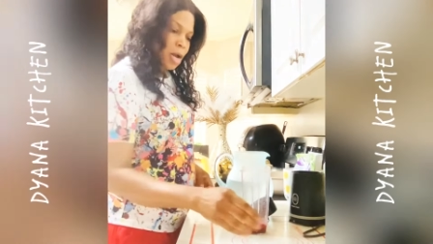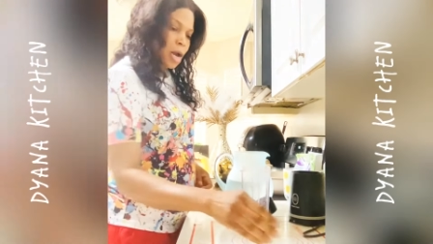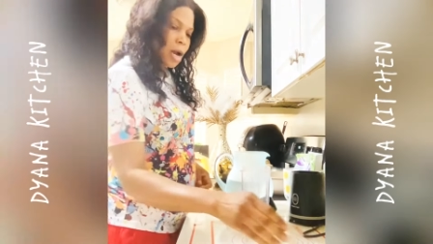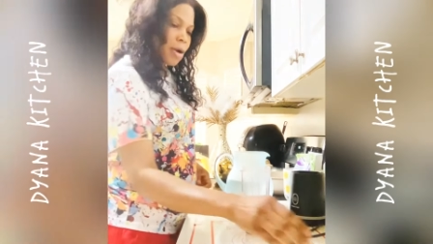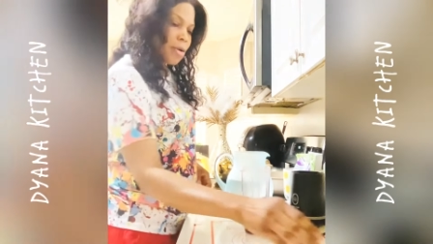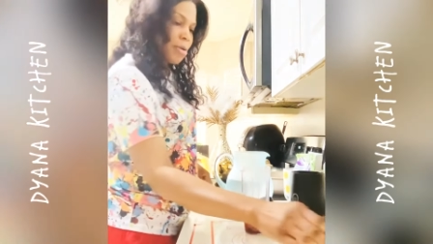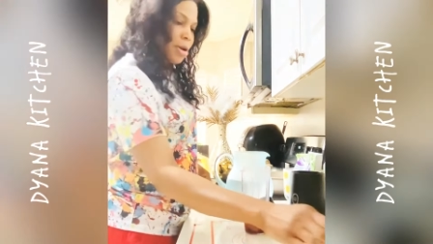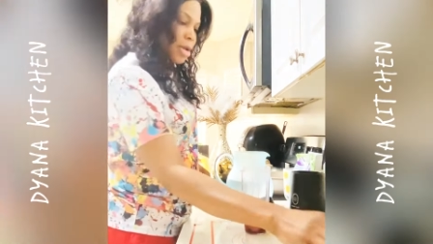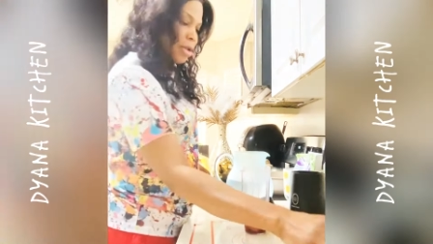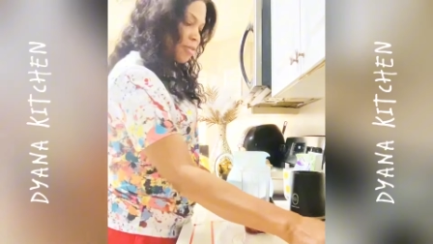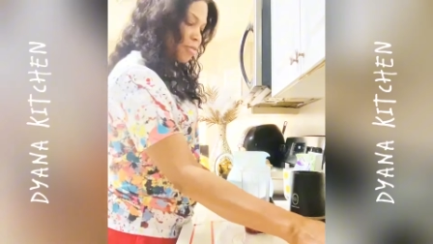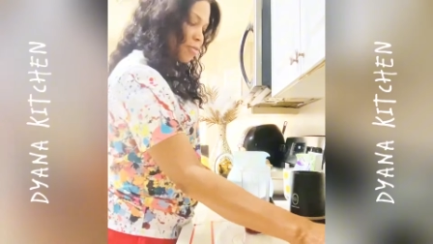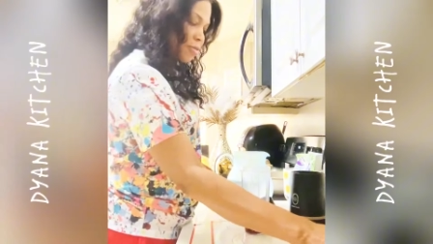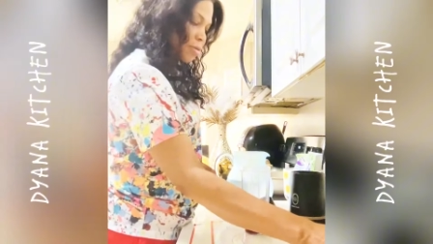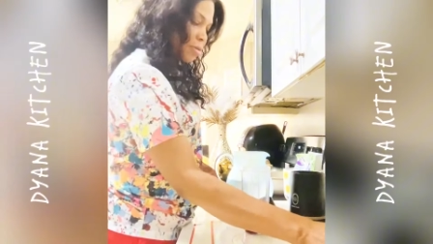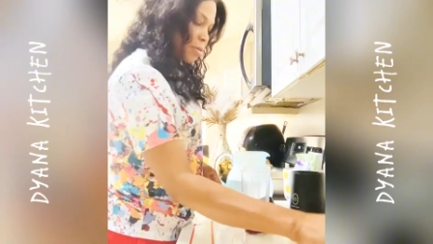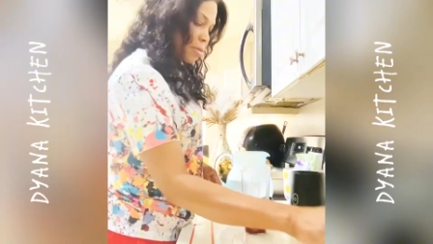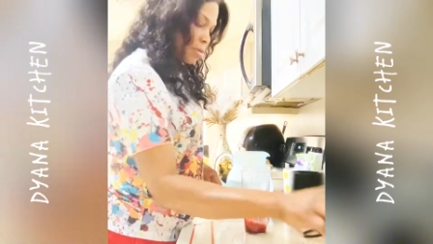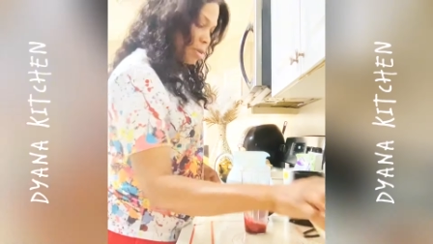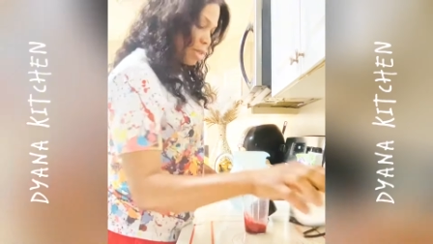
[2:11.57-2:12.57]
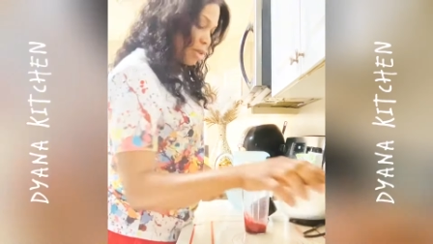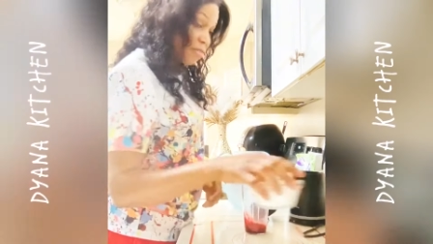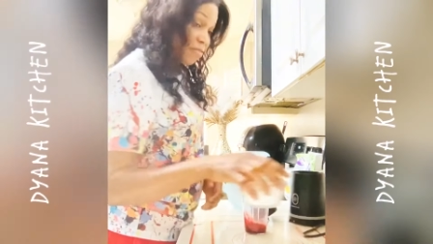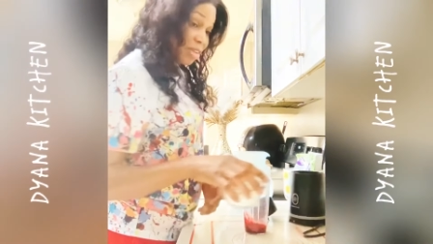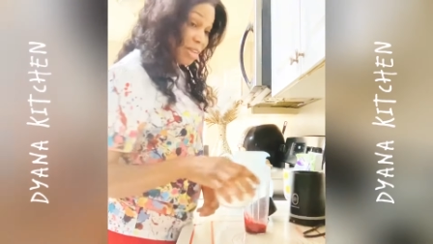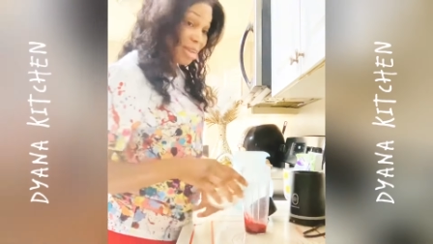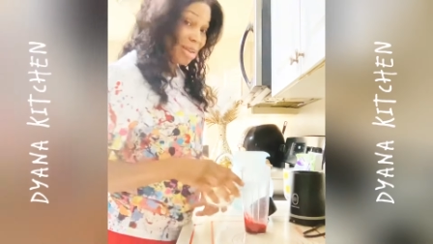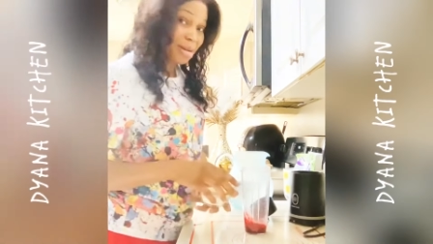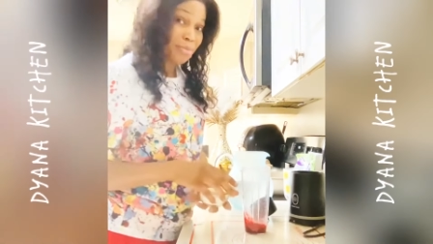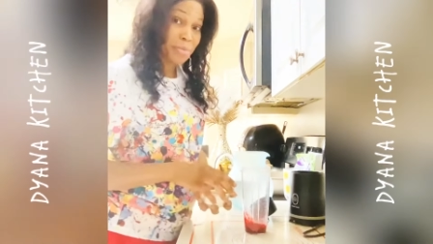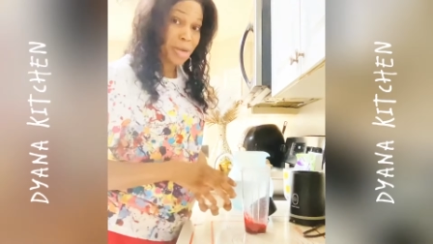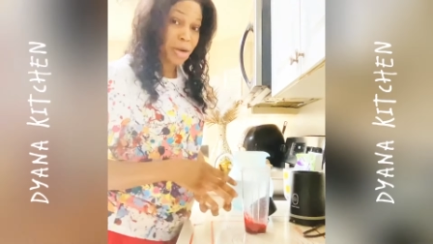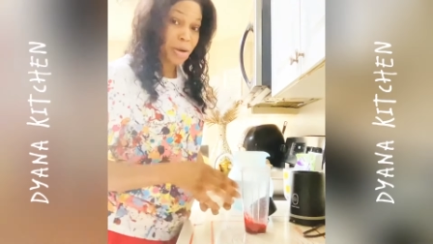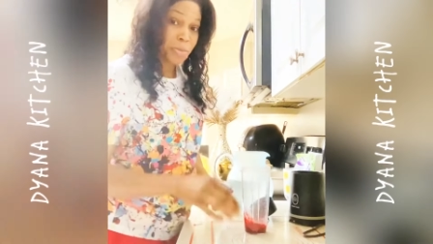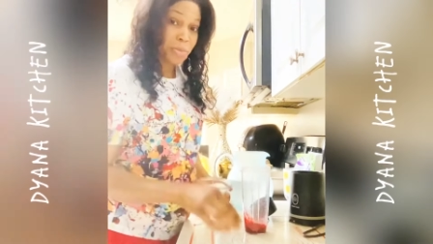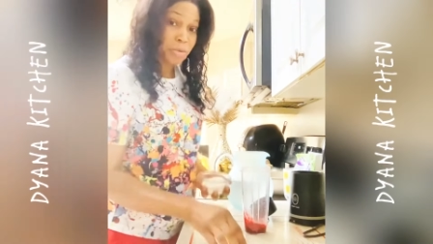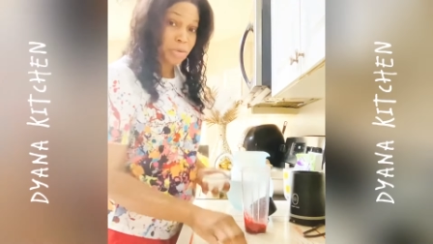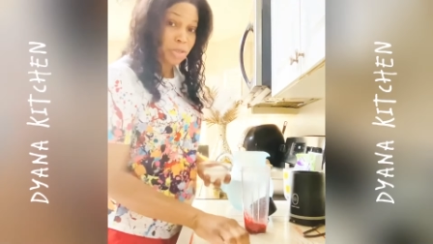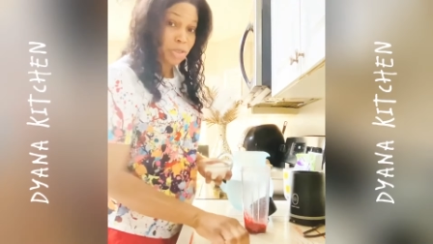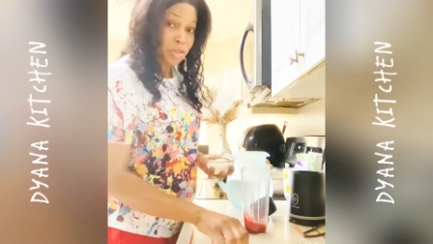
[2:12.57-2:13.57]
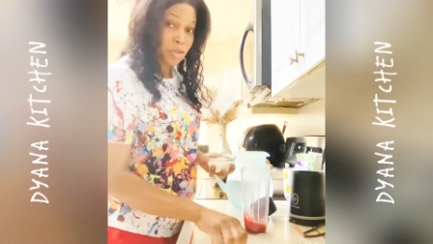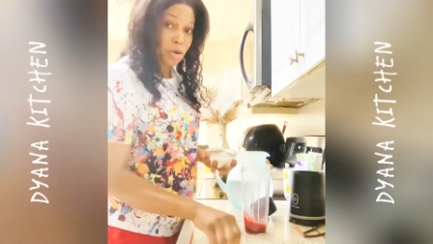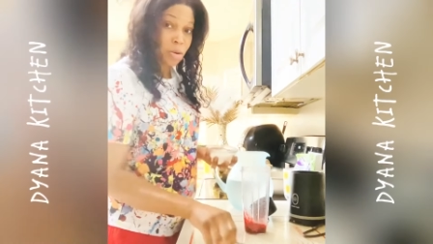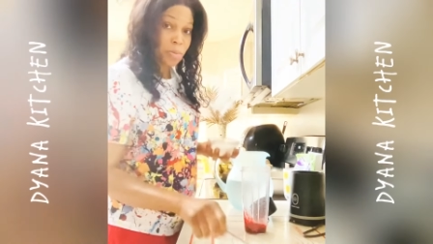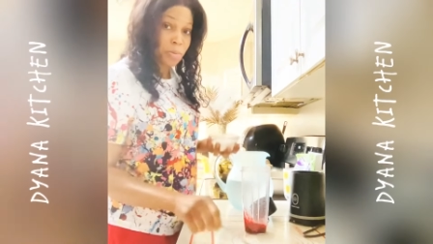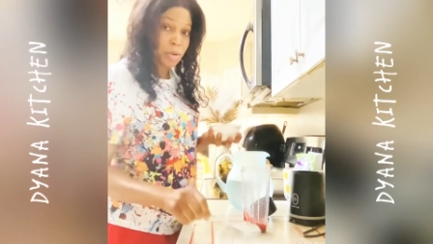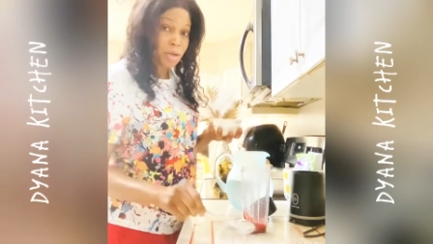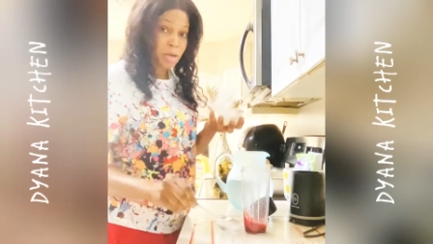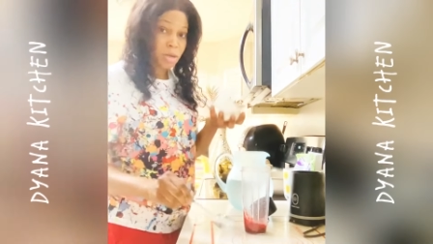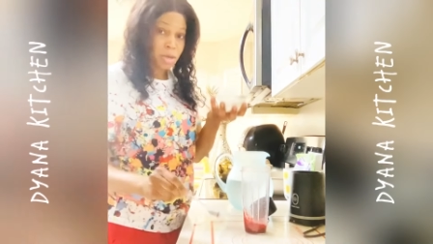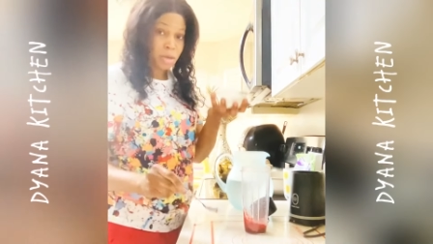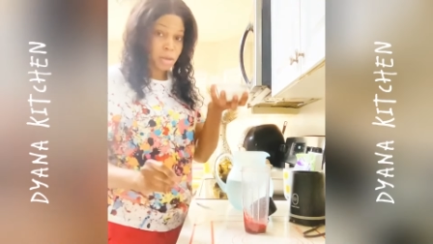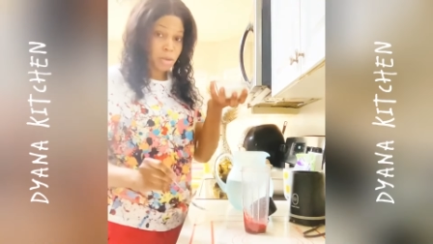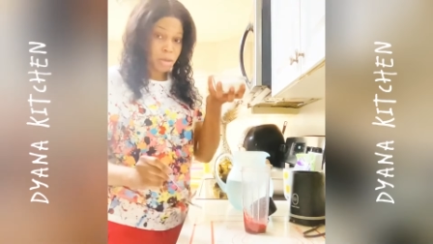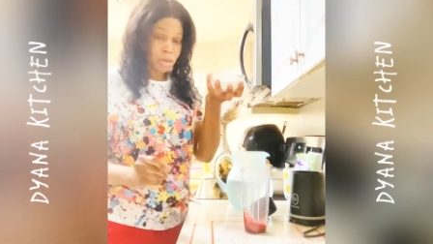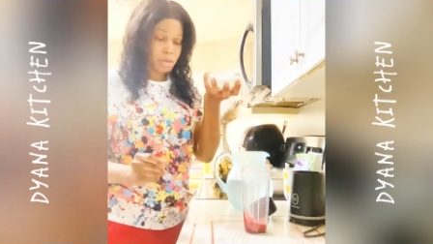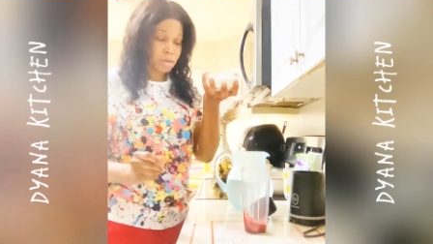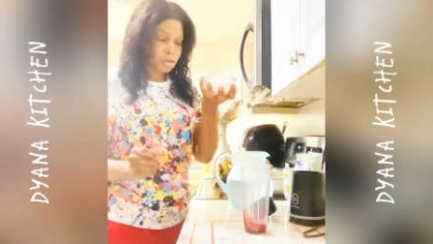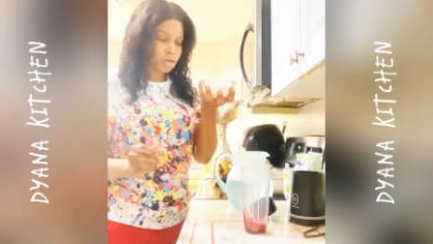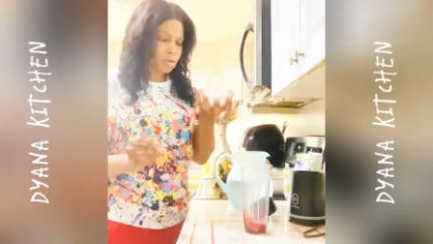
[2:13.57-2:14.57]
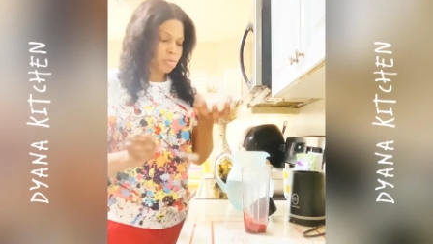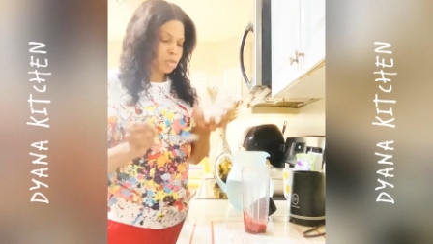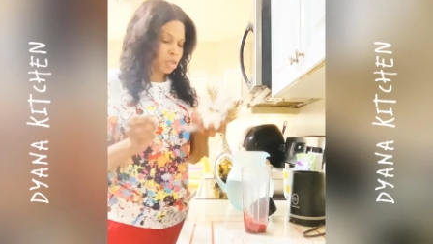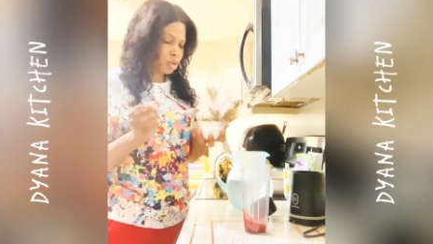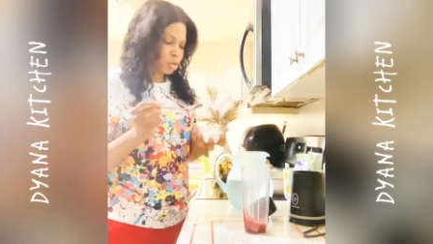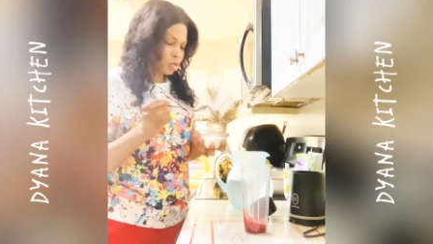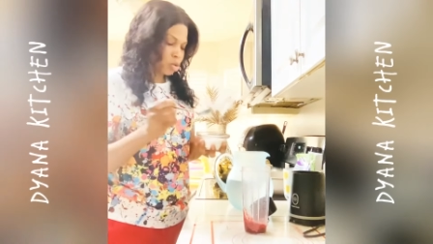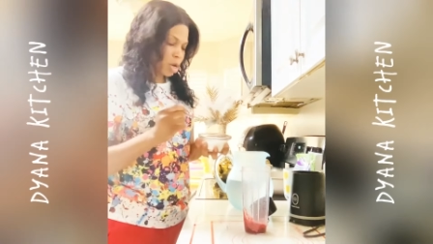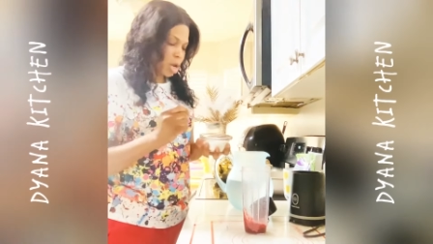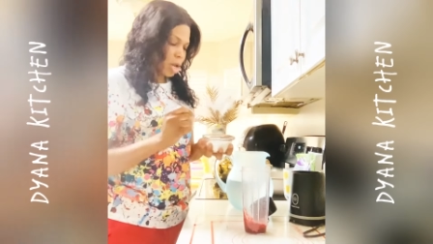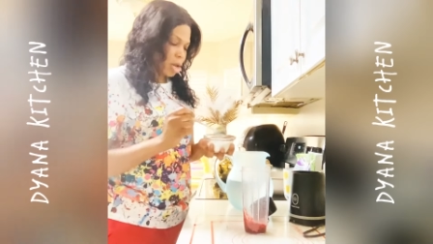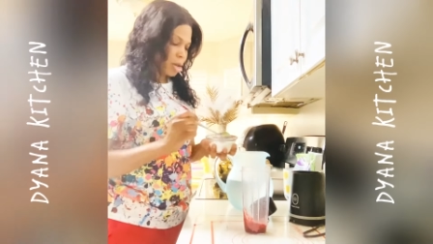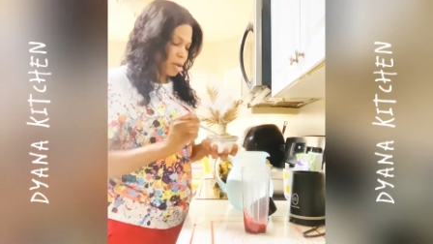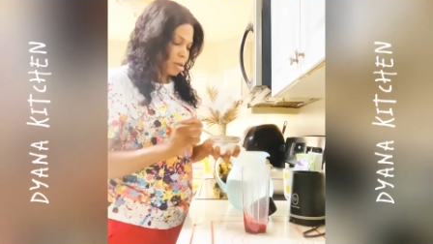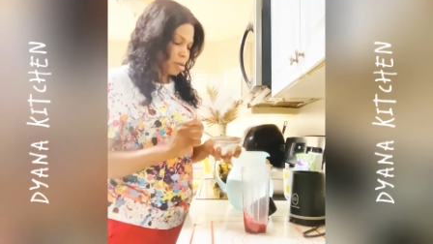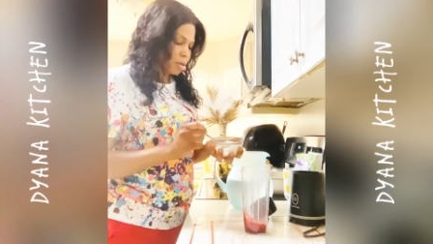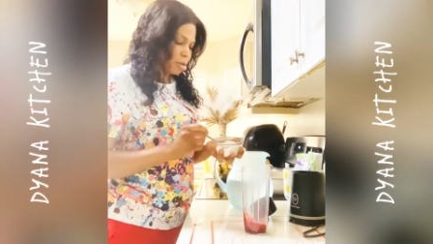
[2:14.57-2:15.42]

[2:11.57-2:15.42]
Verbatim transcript: all right definitely need to put some some sugar